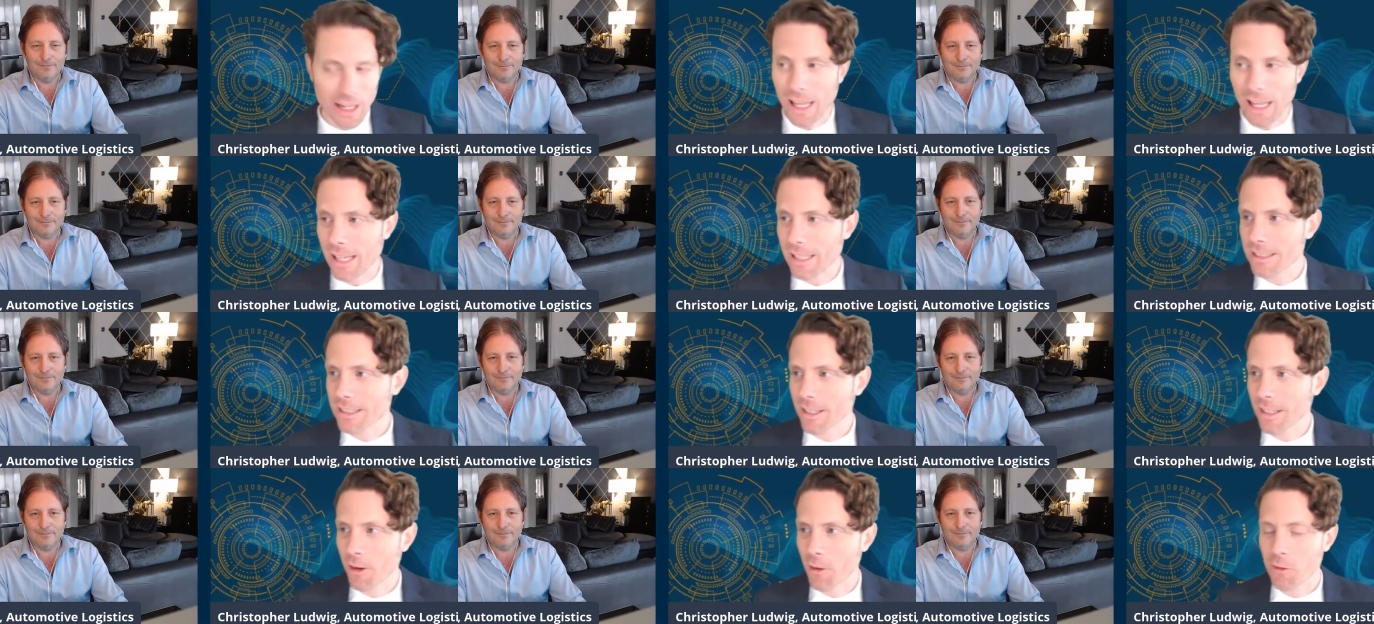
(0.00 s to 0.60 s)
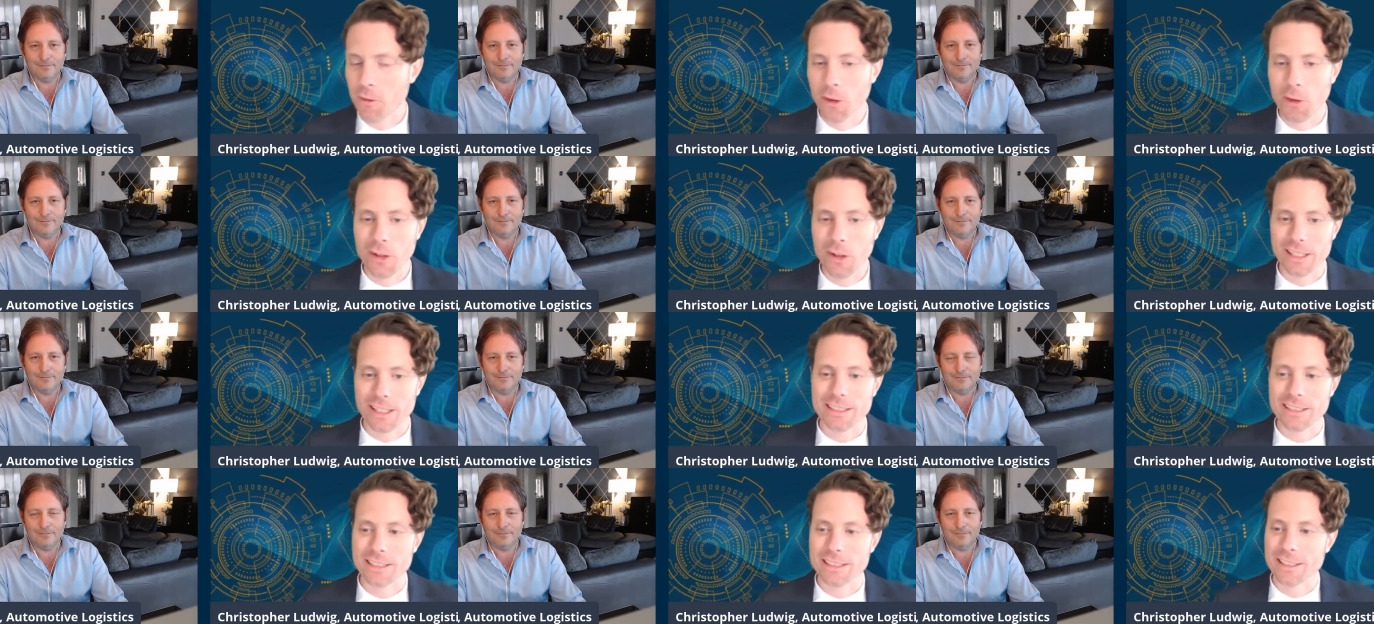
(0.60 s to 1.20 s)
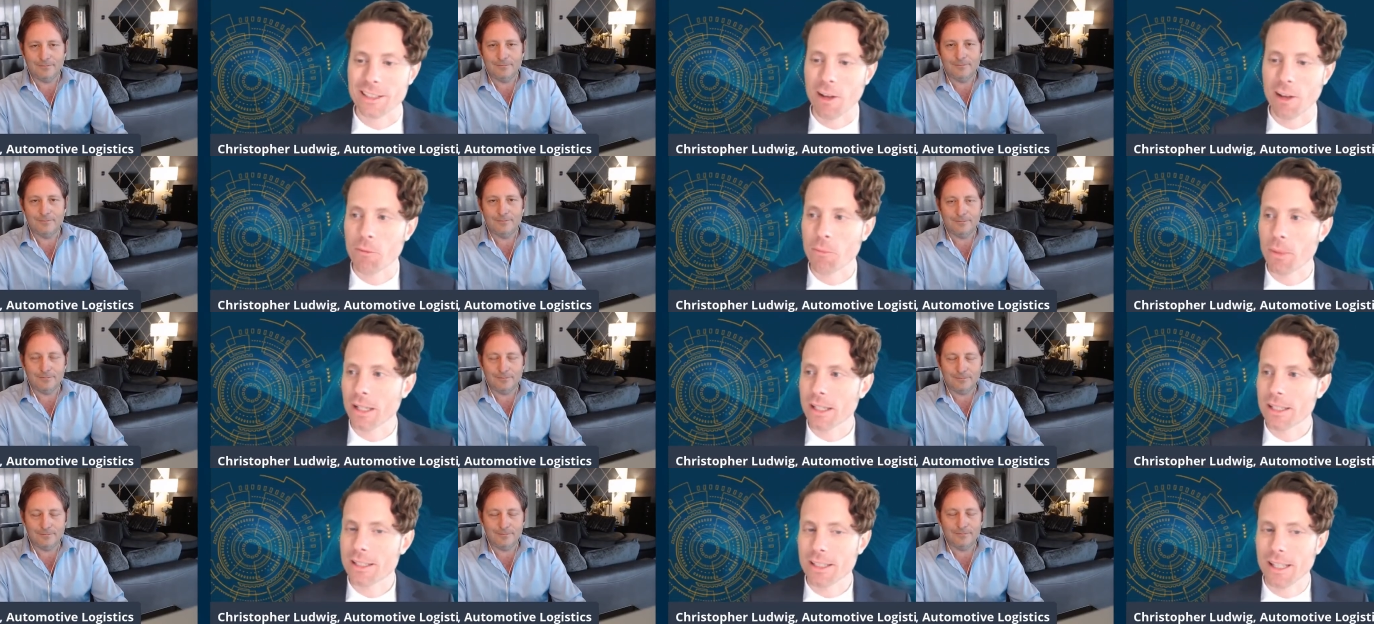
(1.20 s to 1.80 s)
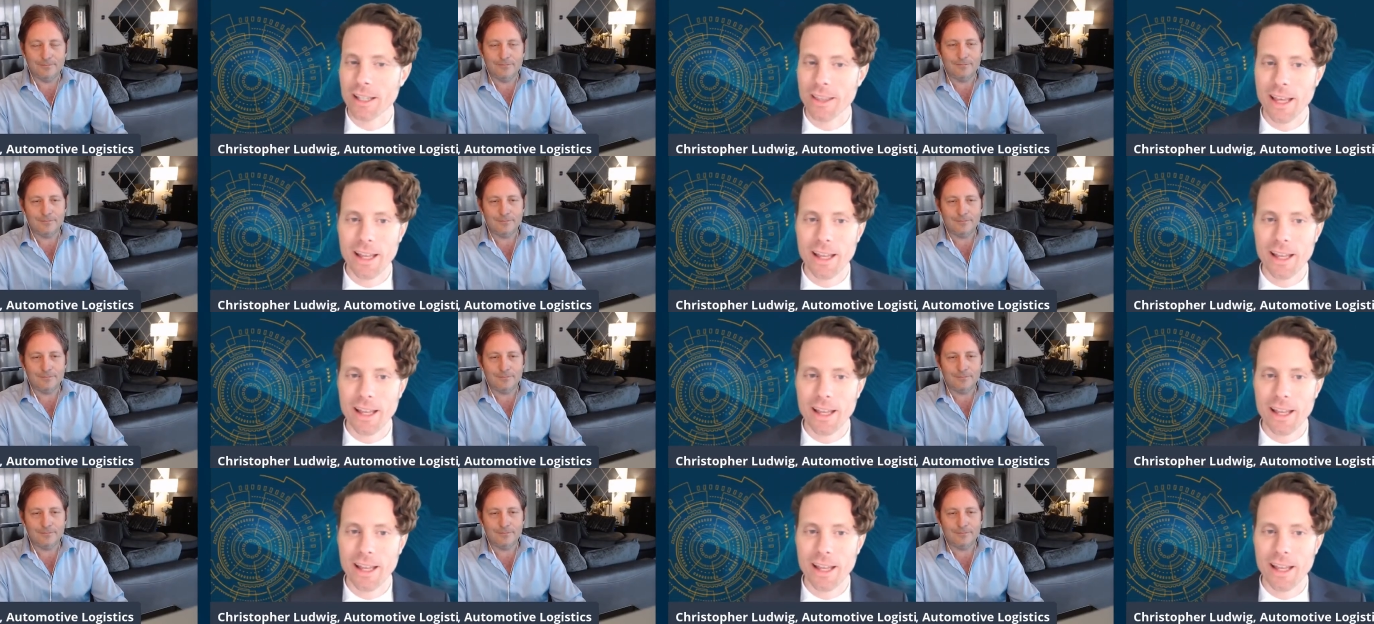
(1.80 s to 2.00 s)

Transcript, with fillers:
Speaker 1: days and our focus and stuff. But uh,